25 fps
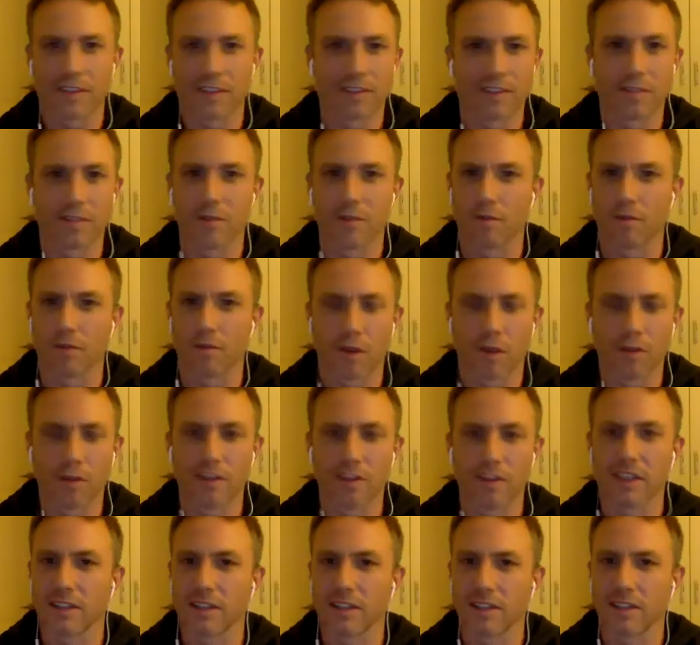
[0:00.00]
are
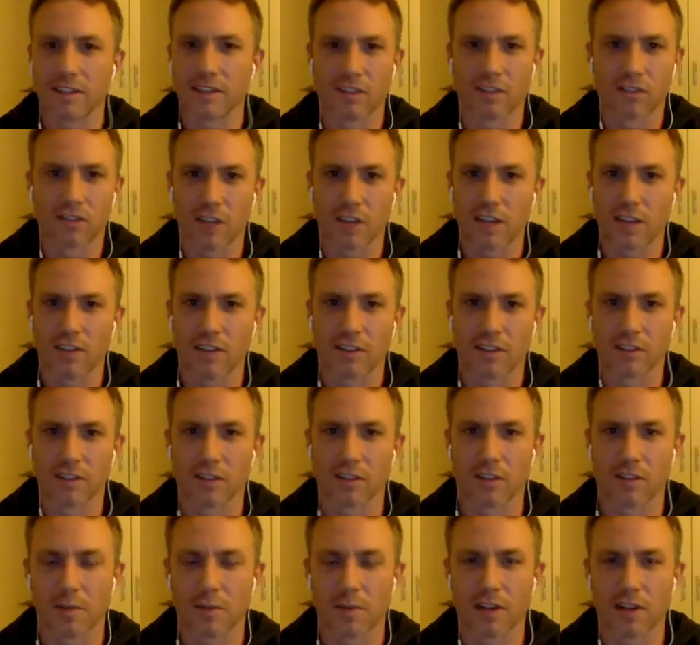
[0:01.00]
evolving and things are changing
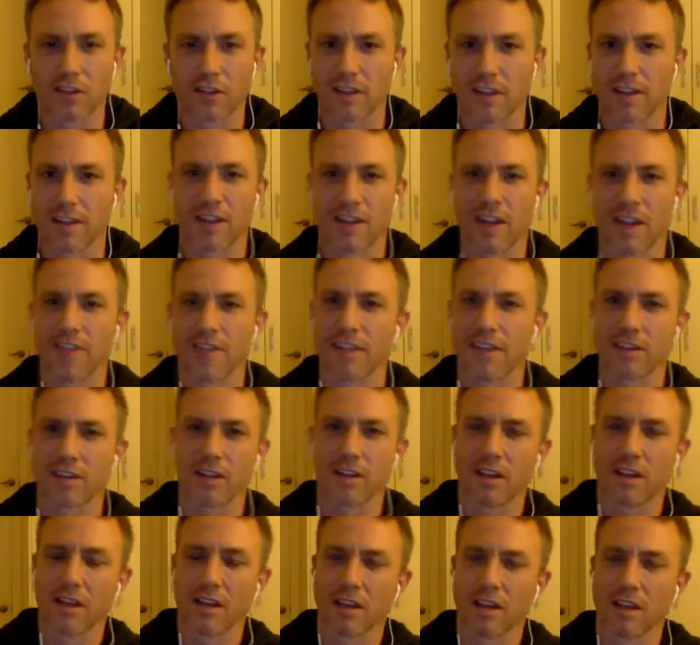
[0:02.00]
so much and they're
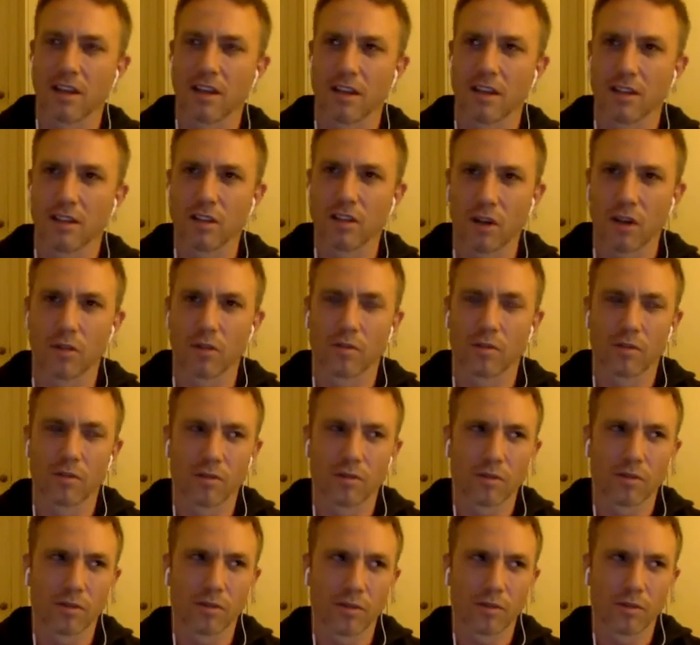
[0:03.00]

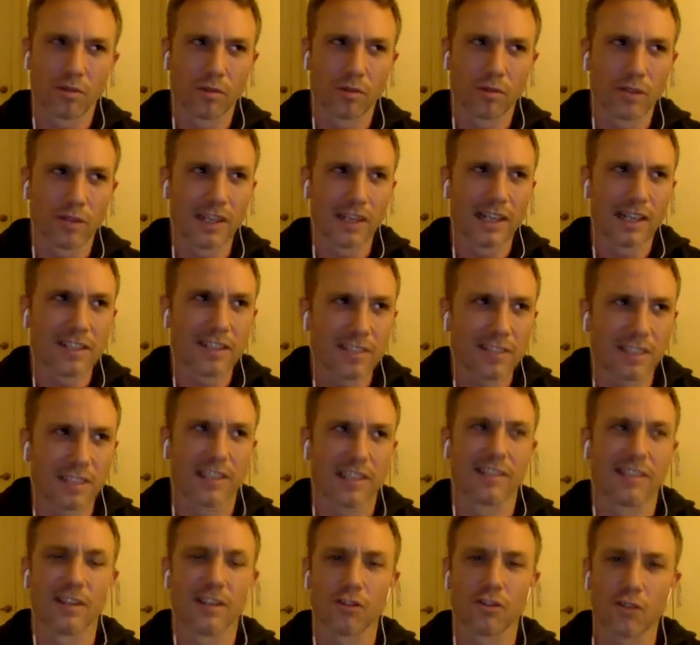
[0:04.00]

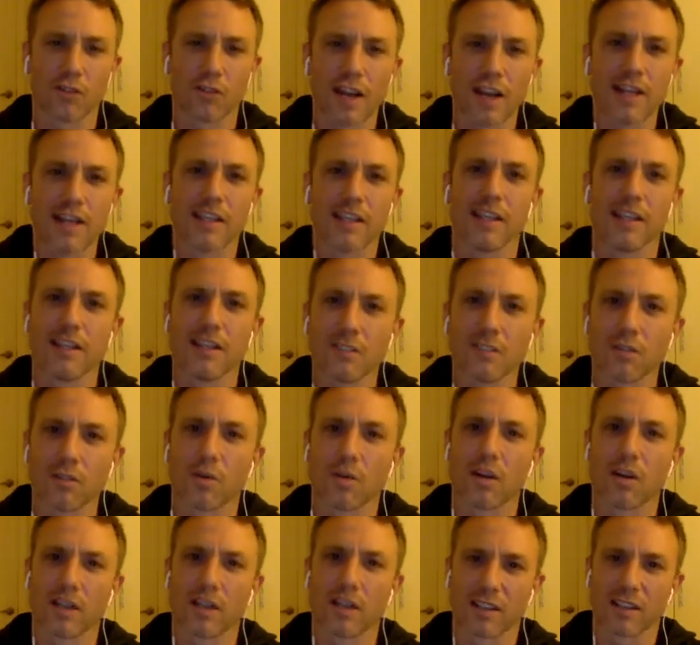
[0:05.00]
realistically, their training is
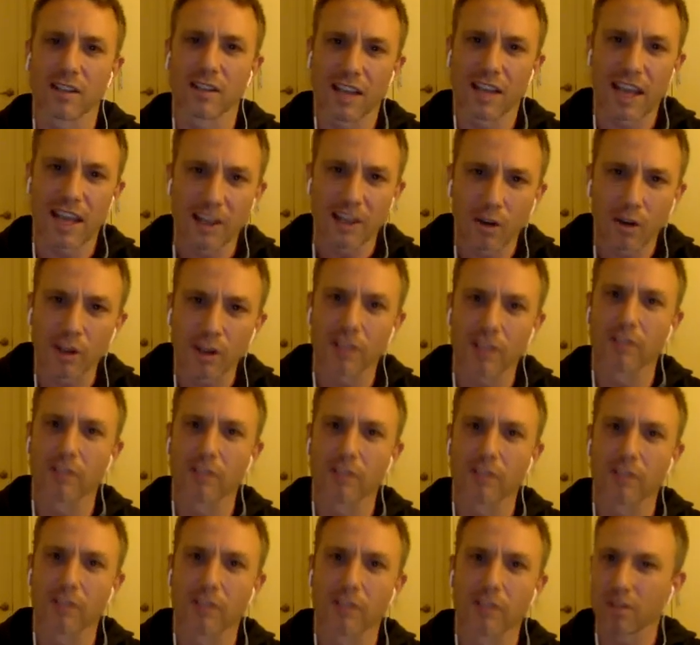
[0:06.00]
quite chaotic
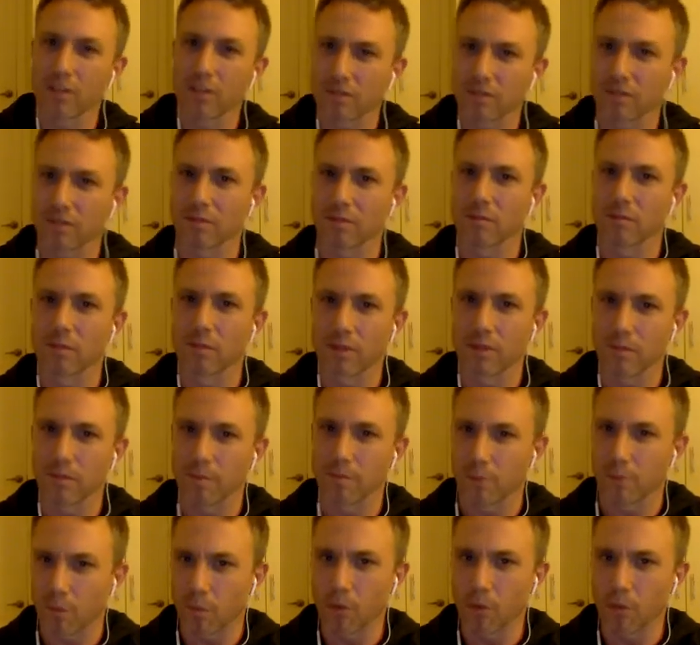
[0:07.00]
for
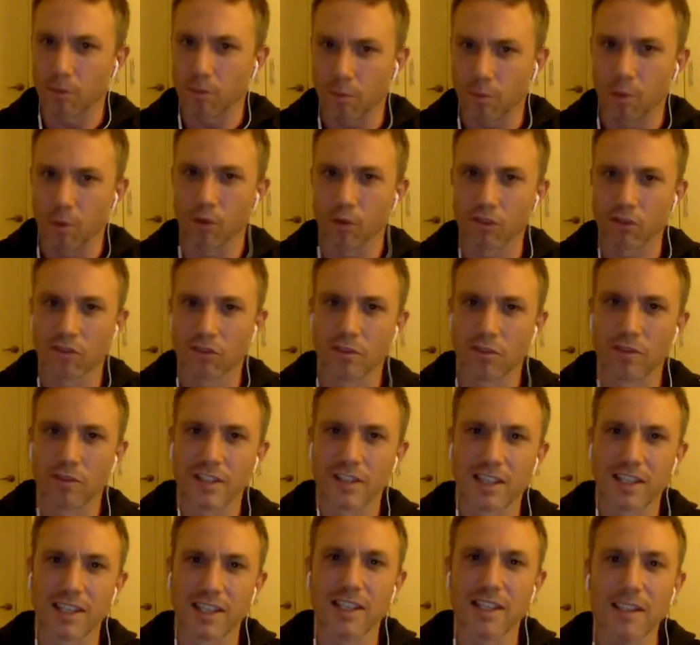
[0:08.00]
portions of the
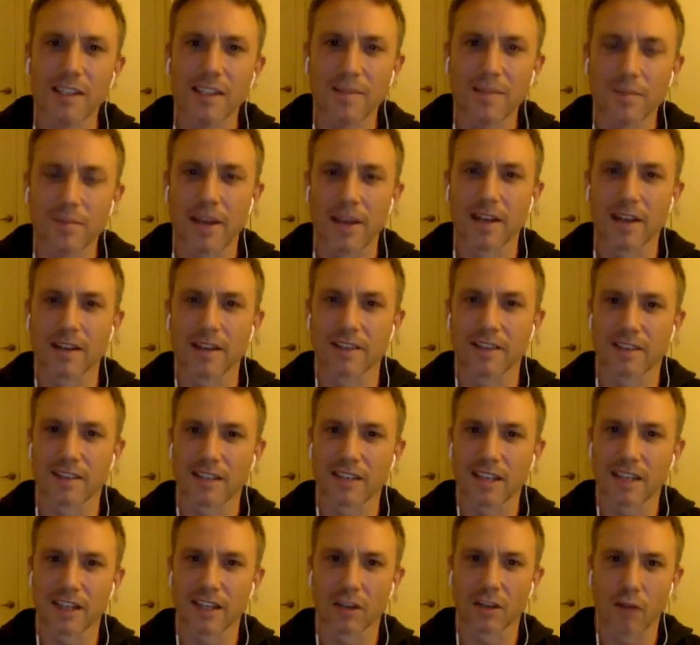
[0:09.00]
year. And to
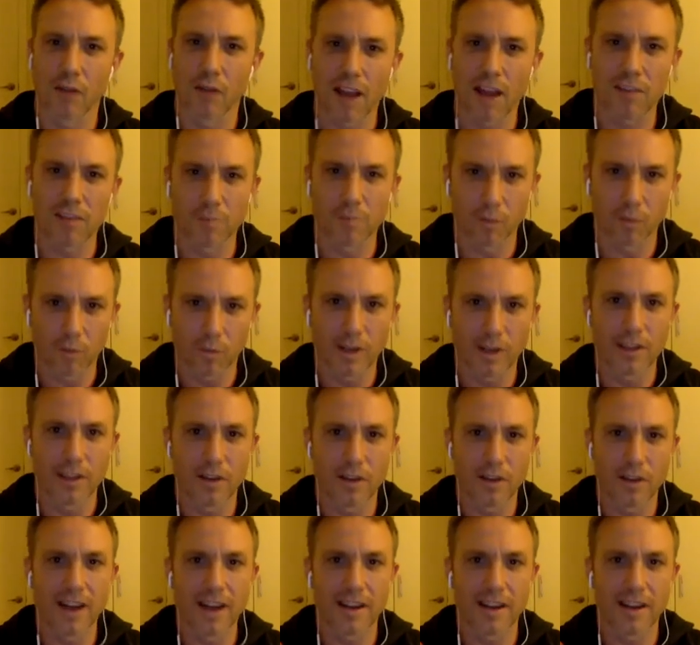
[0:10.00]
get a grasp on where
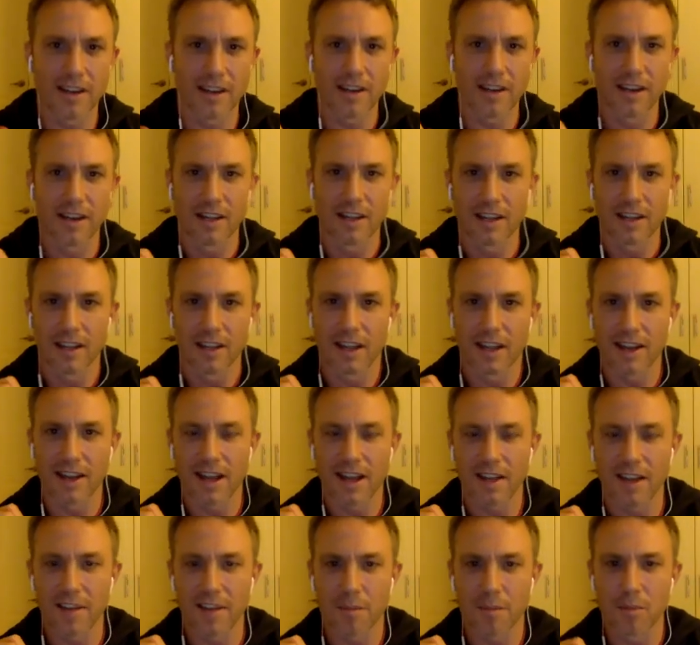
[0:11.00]
they're at and
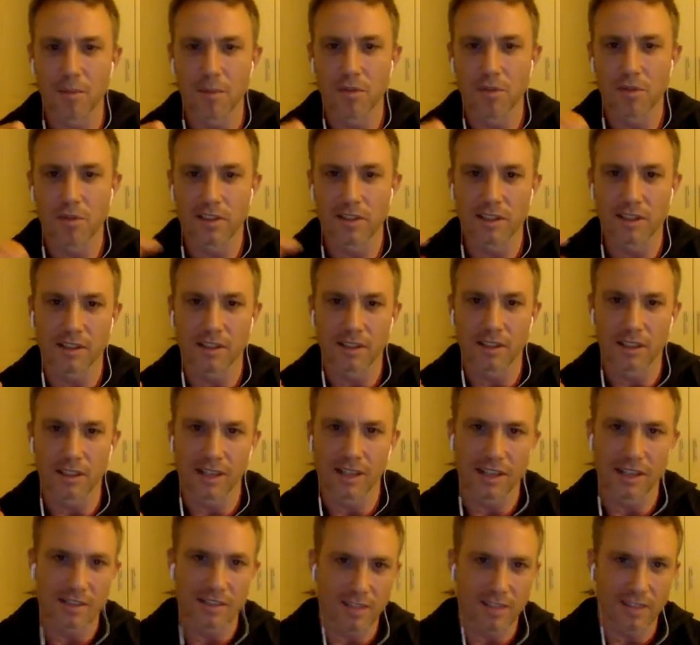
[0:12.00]
how they're moving
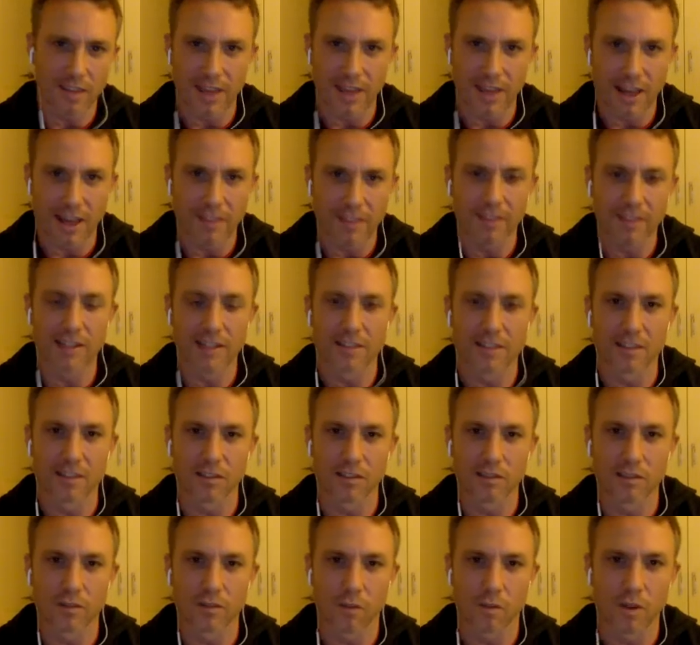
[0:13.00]
against other athletes
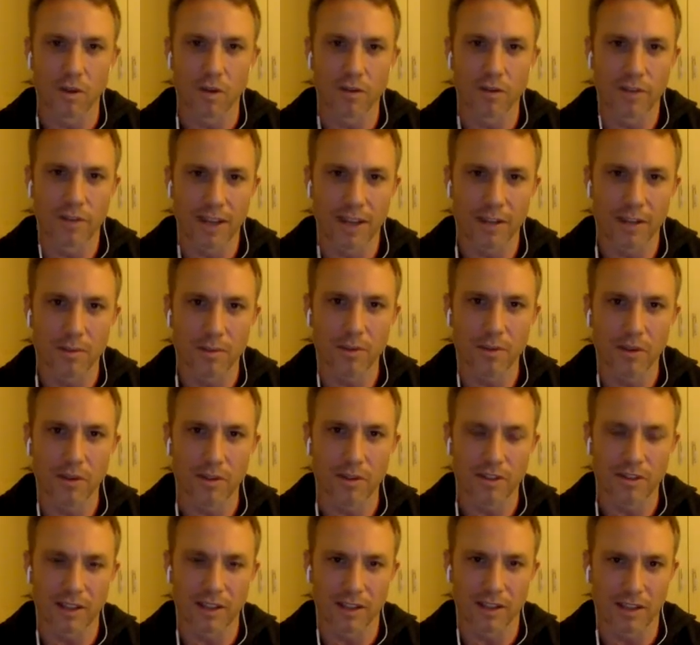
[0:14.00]
is quite valuable. I
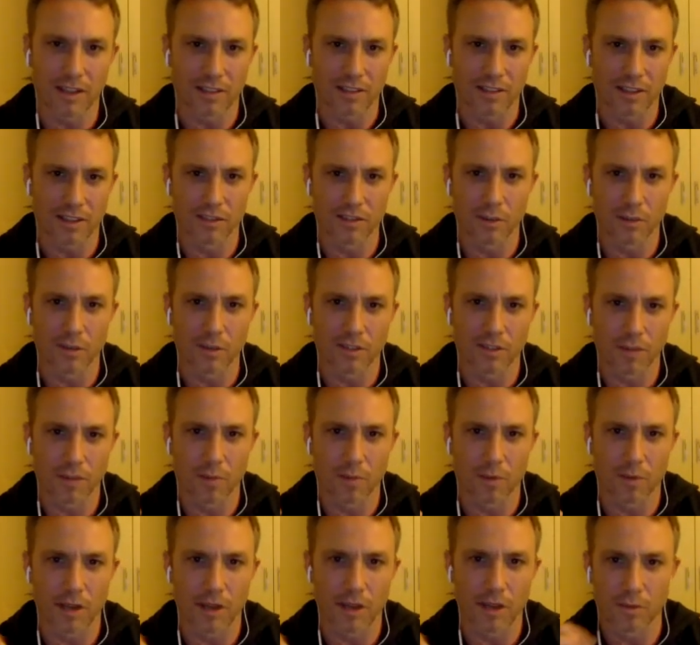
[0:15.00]
think athletes always come
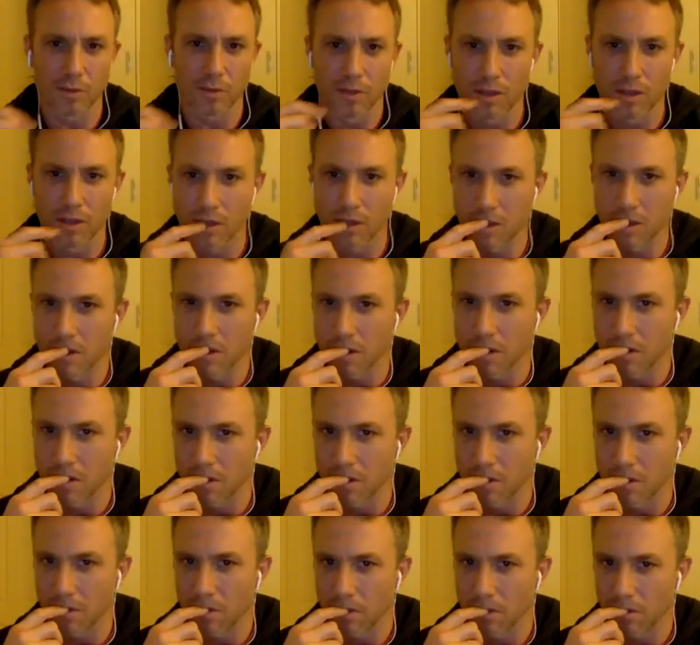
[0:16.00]
away
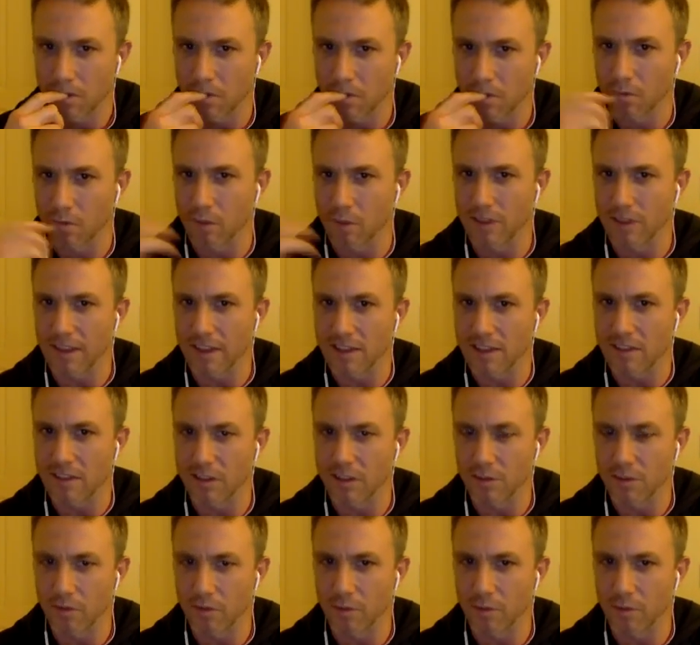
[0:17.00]
with lessons from